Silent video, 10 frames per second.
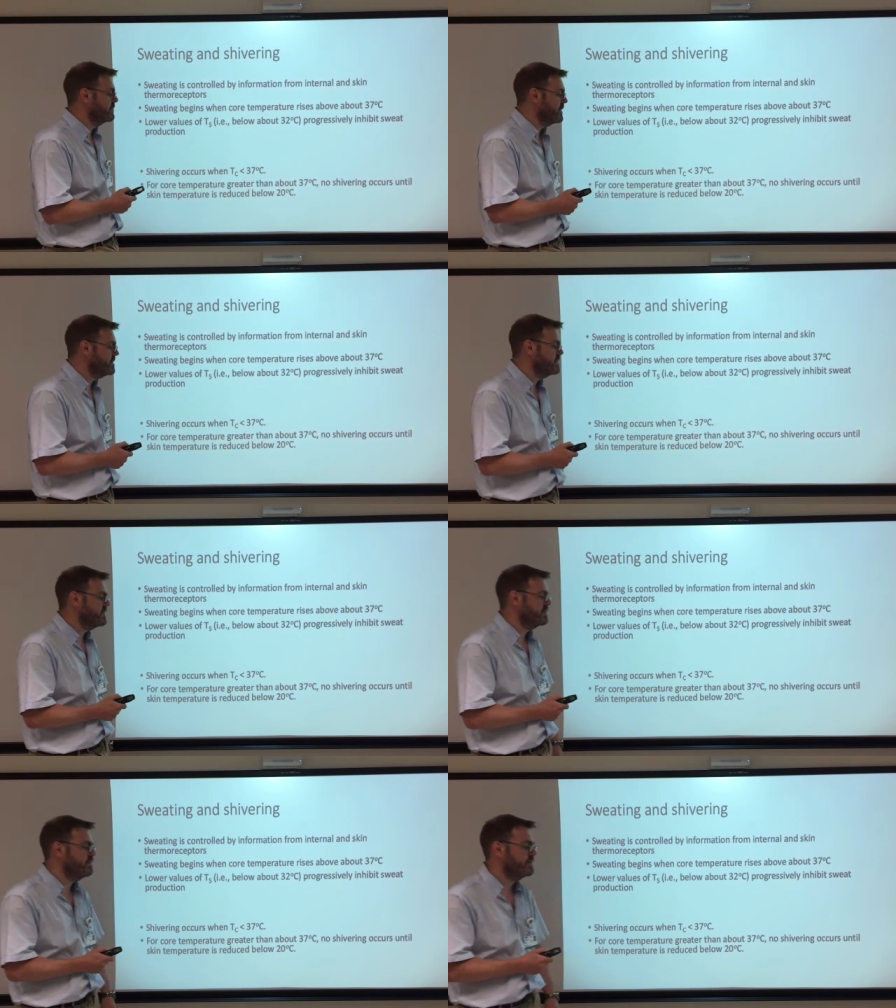greater
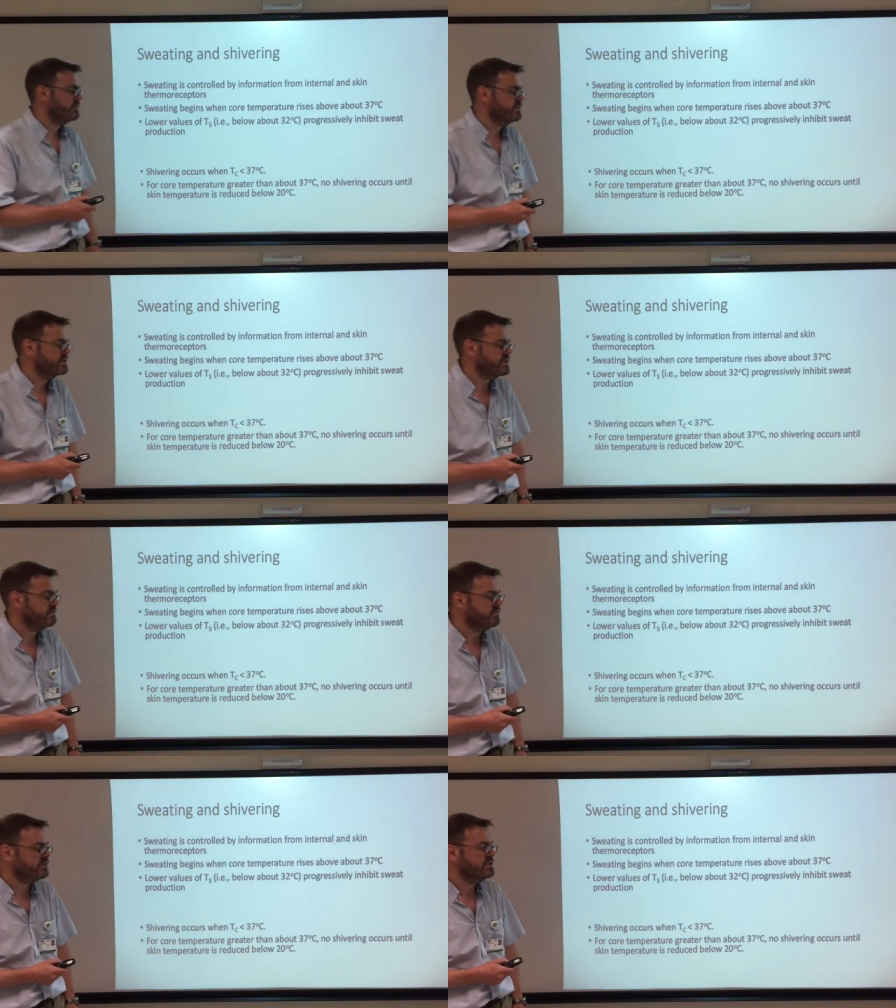than about
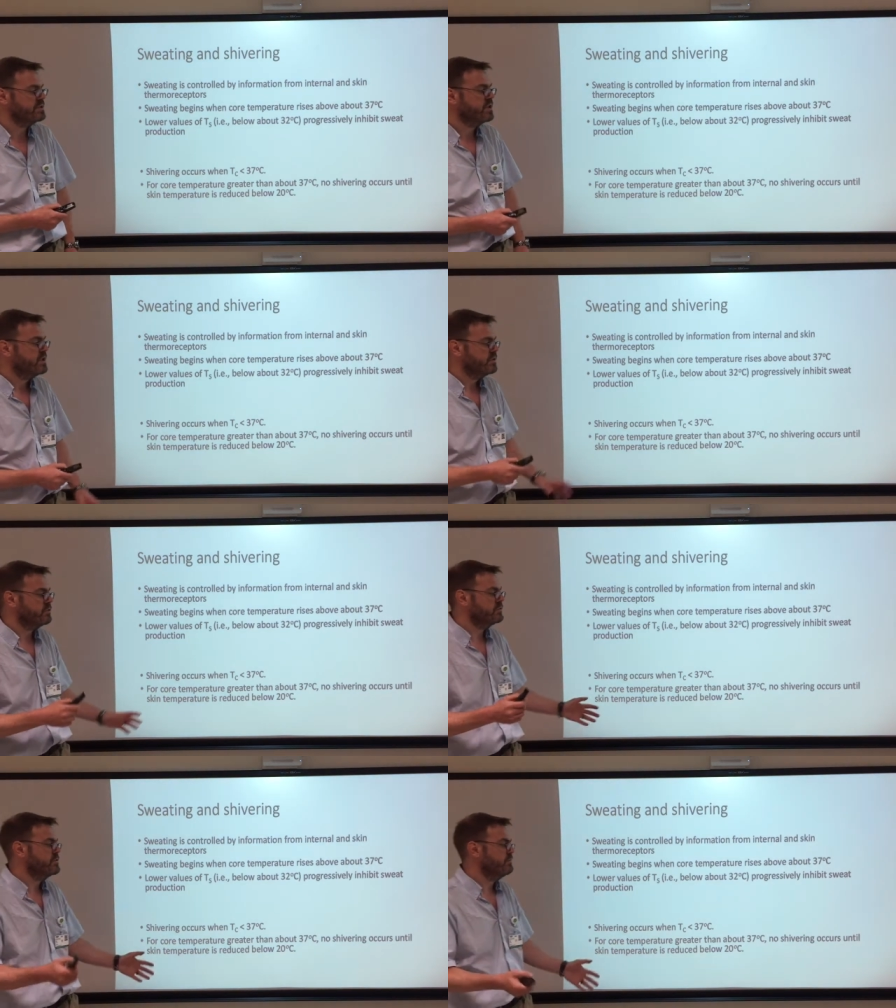37 degrees,
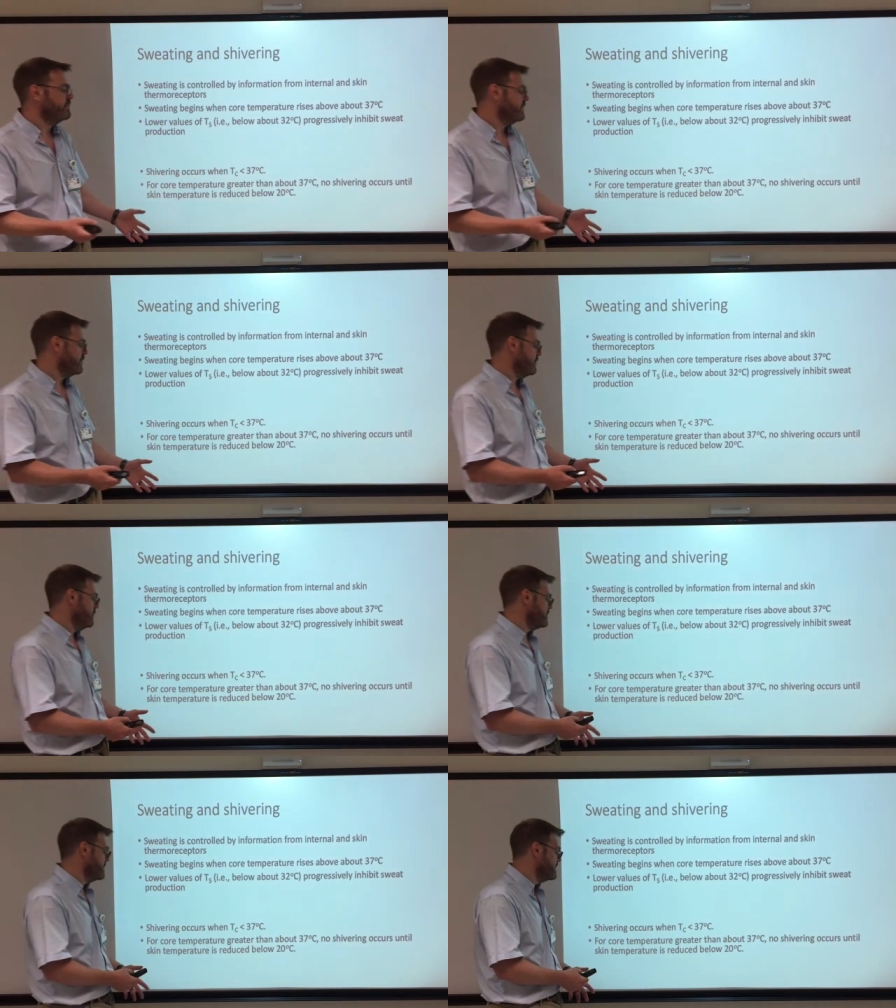no shivering
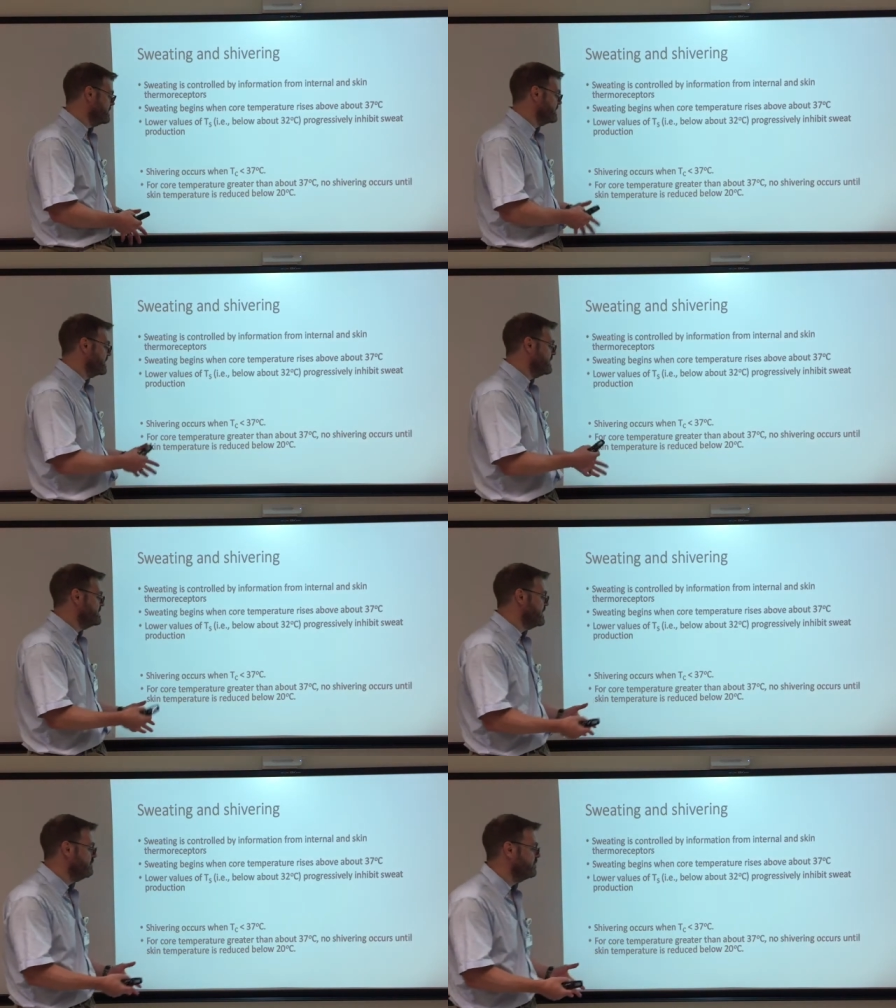occurs until skin
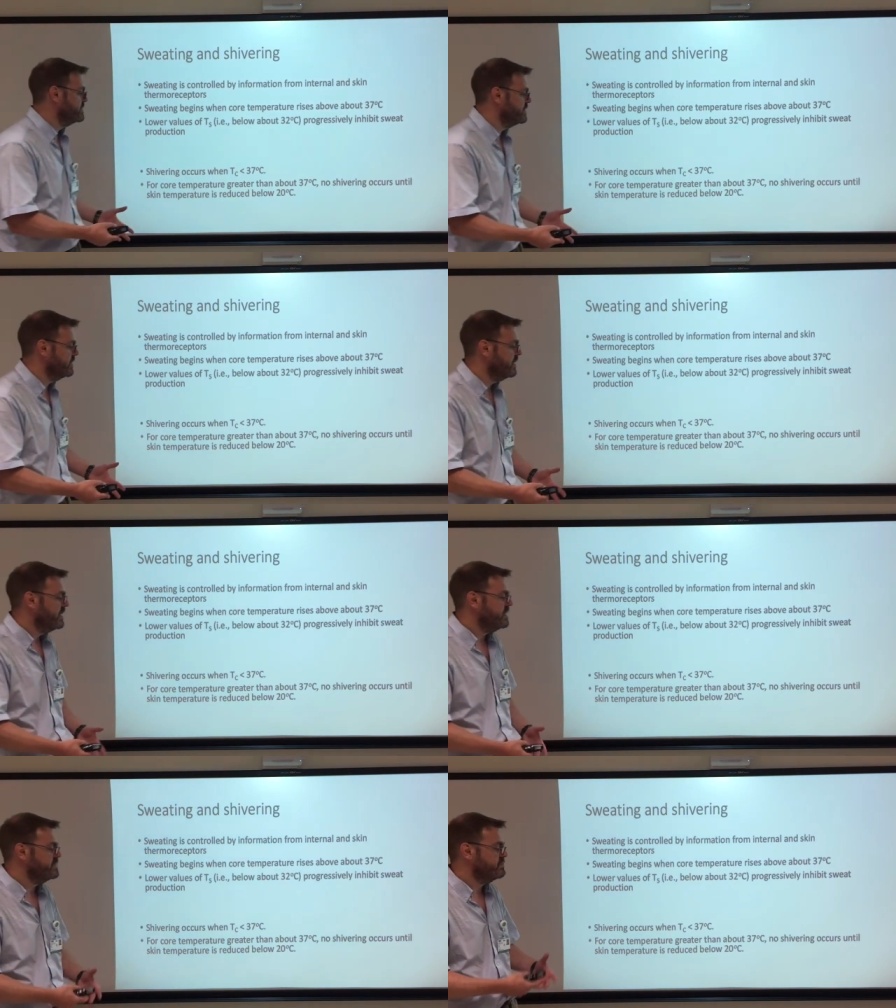temperature
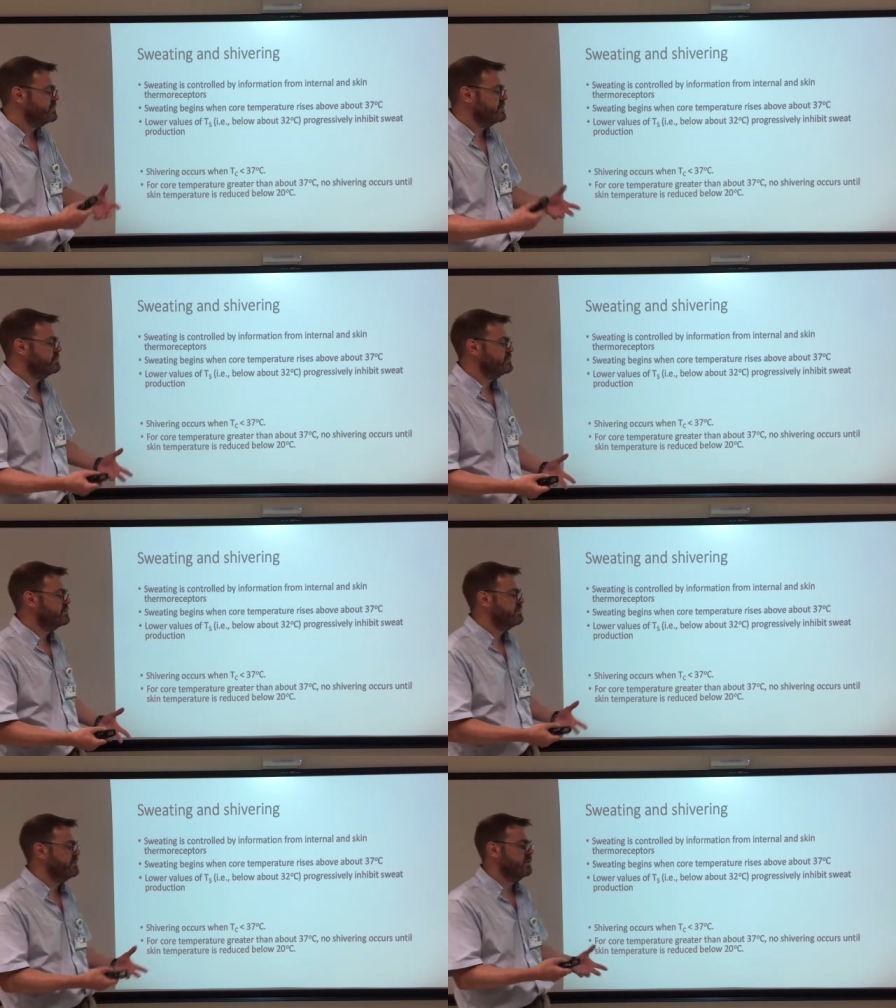is
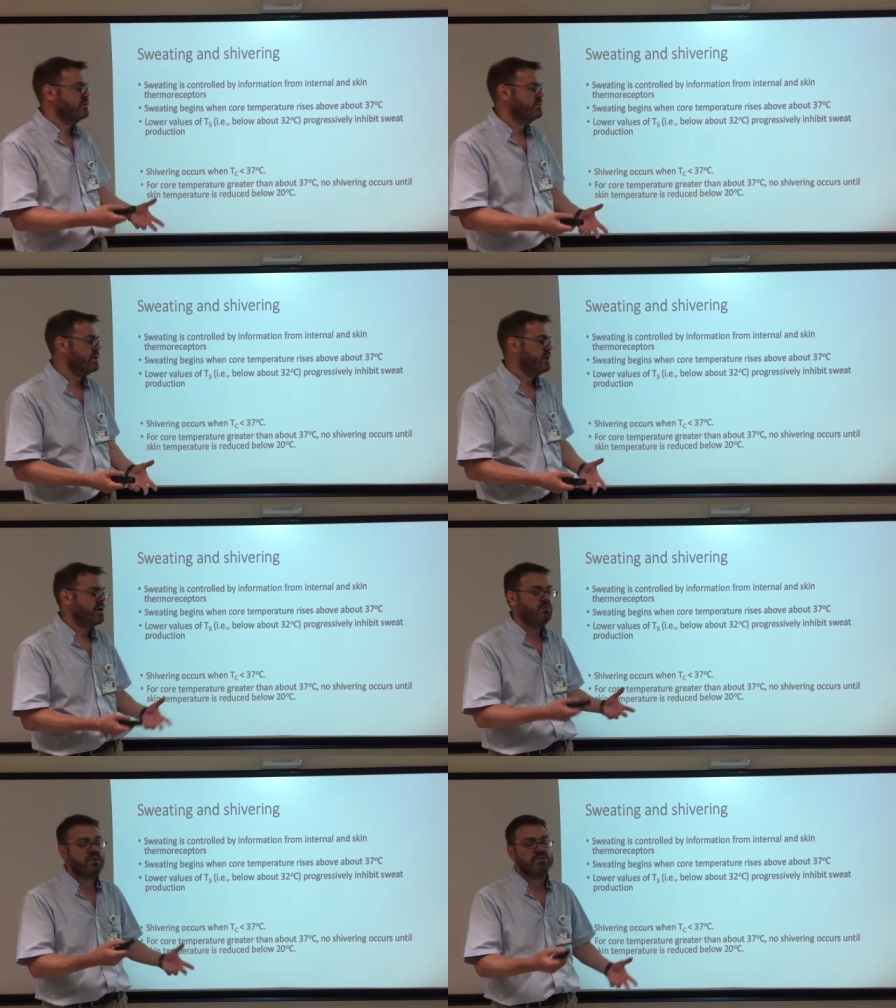reduced below
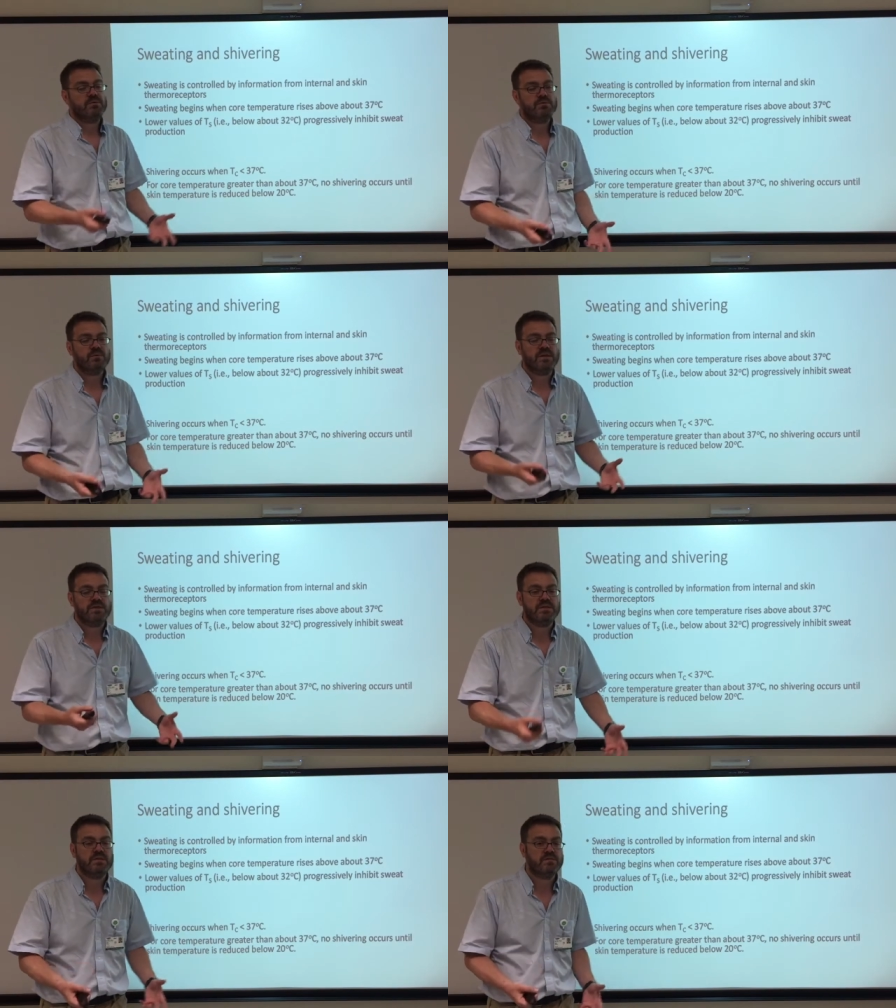about
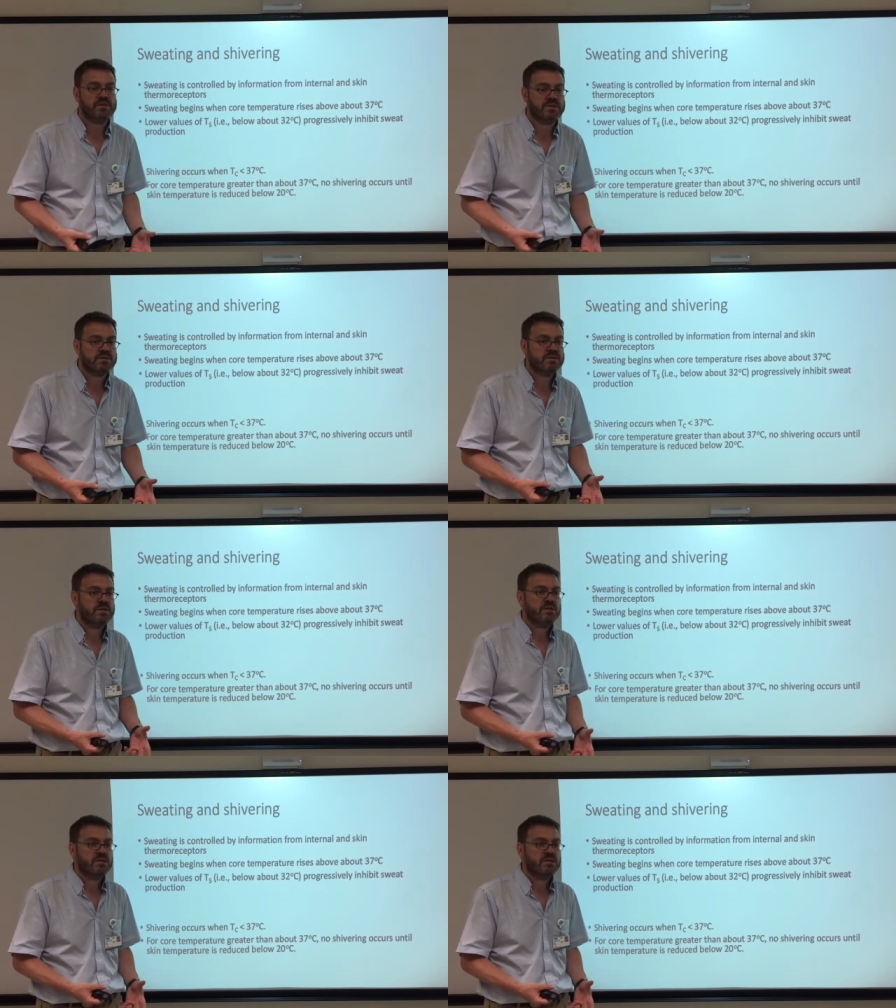20 degrees.